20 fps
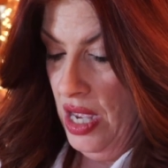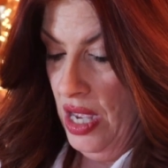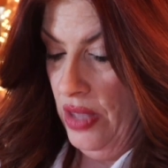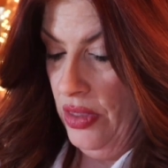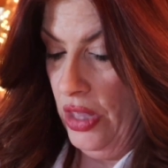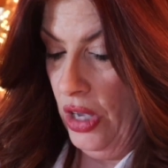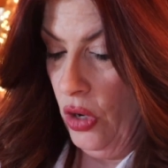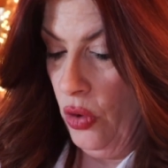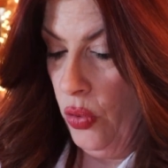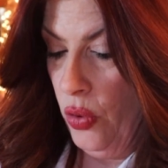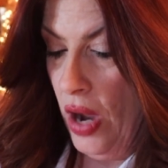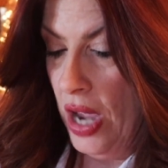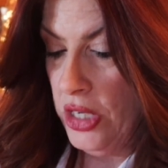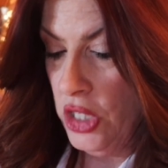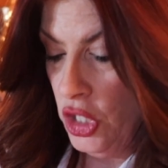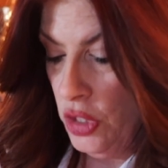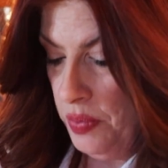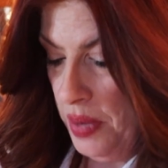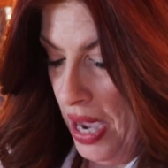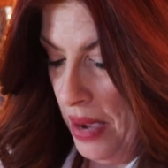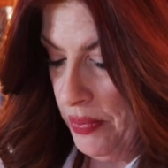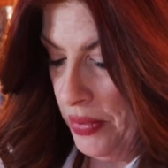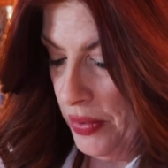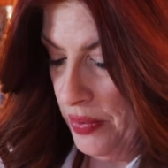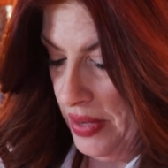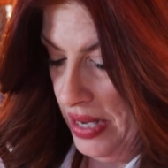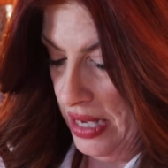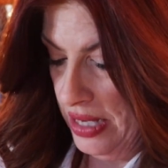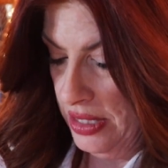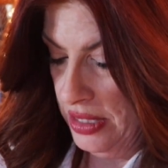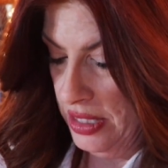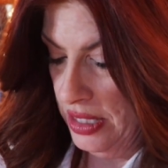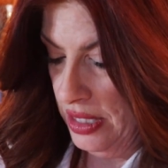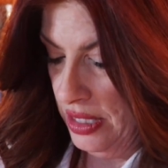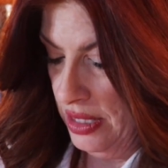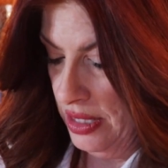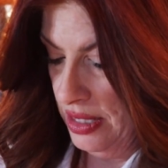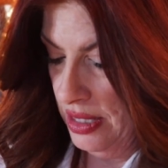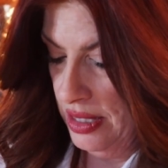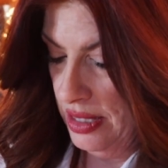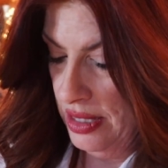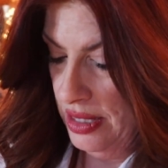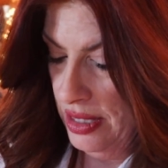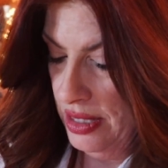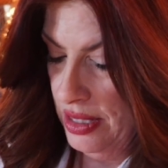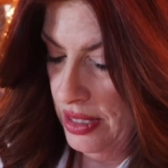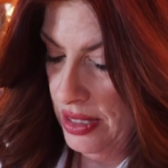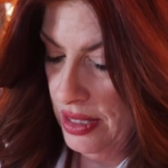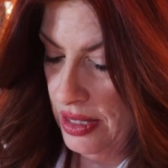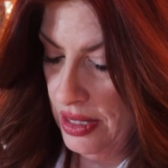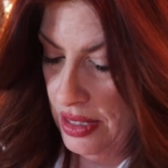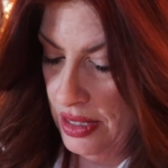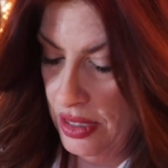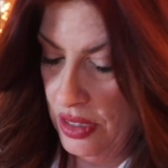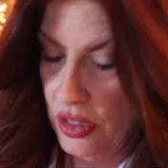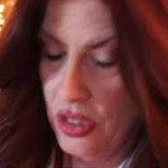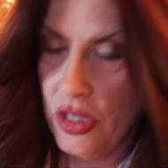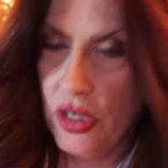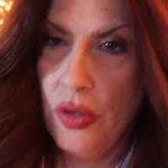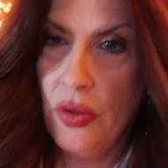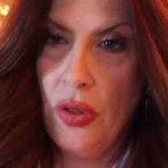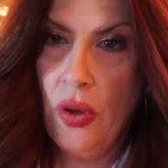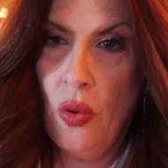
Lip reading: The crushed peppermint to the